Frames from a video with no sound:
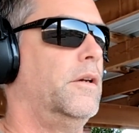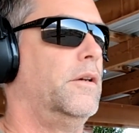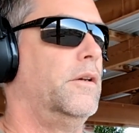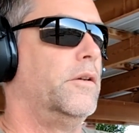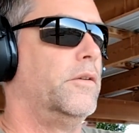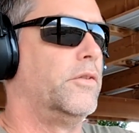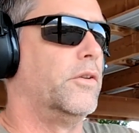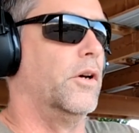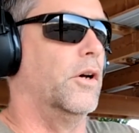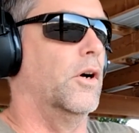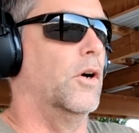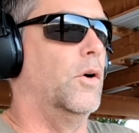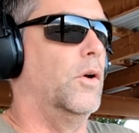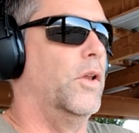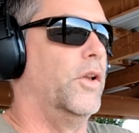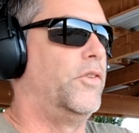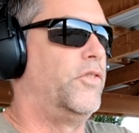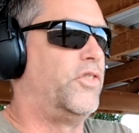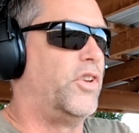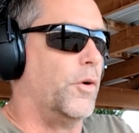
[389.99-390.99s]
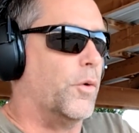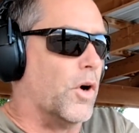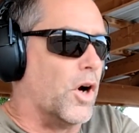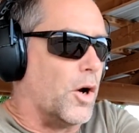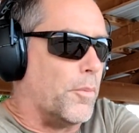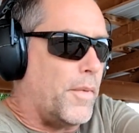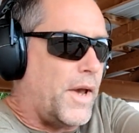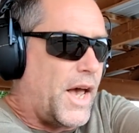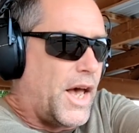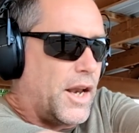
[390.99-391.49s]
So let's see where
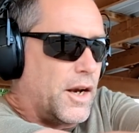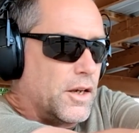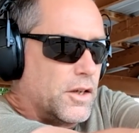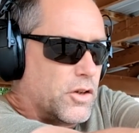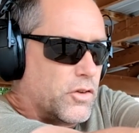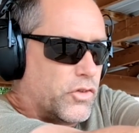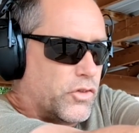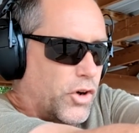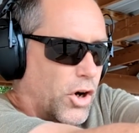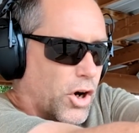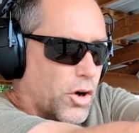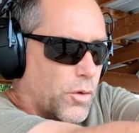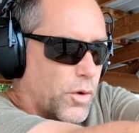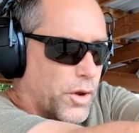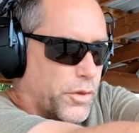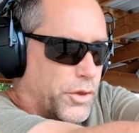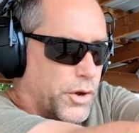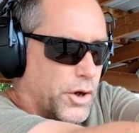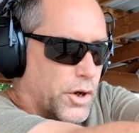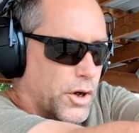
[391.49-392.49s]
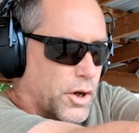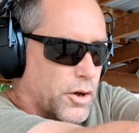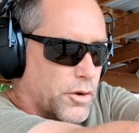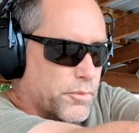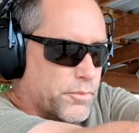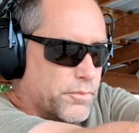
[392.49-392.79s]
I'm at to start with here.